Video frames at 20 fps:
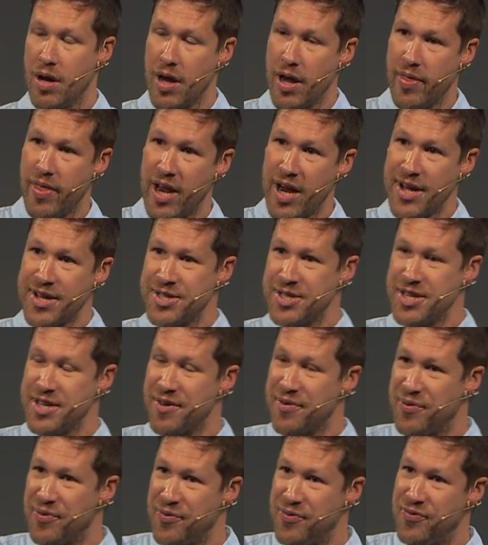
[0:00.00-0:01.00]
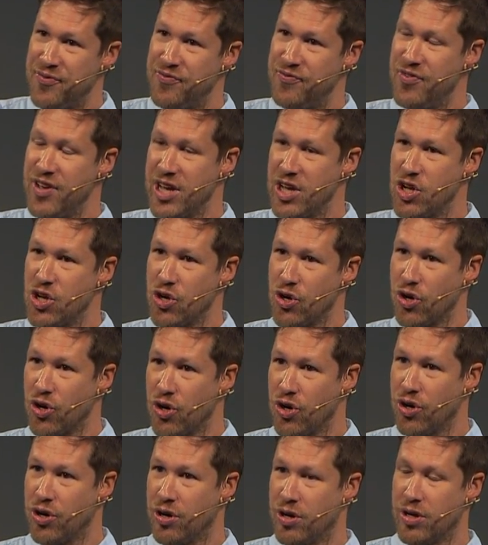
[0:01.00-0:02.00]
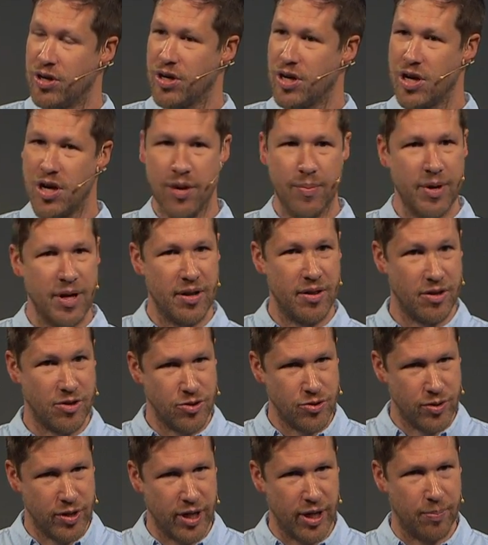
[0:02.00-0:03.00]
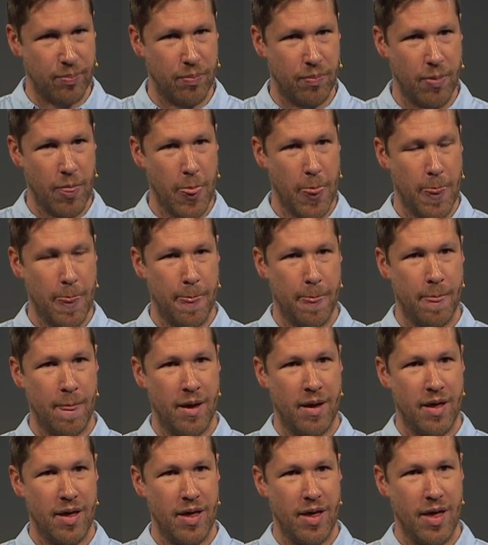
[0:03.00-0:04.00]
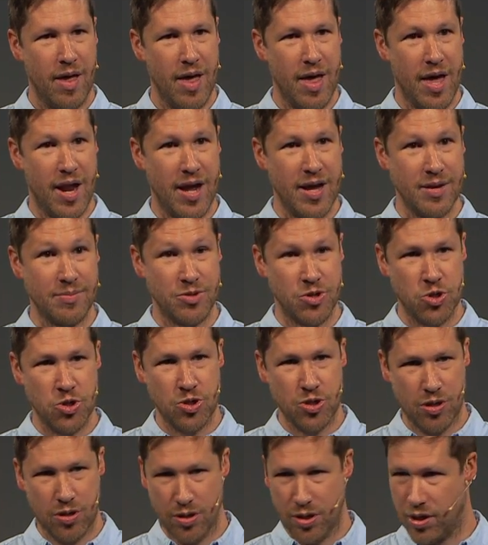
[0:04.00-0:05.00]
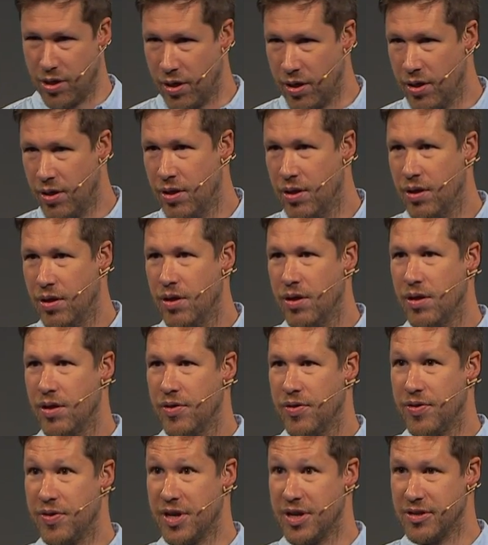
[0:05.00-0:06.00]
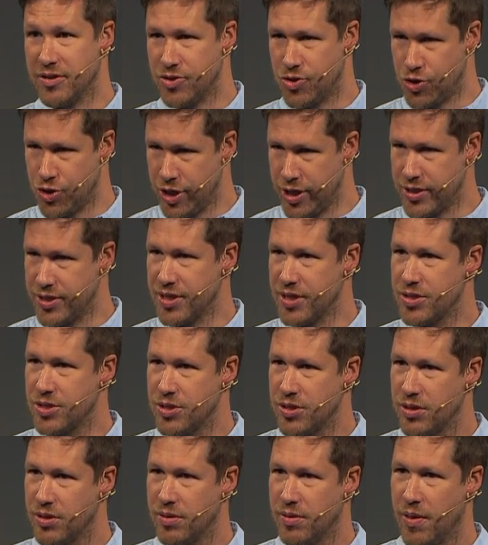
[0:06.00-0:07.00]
And then I see a figure come into the dream, and I am certain that it's Jesus.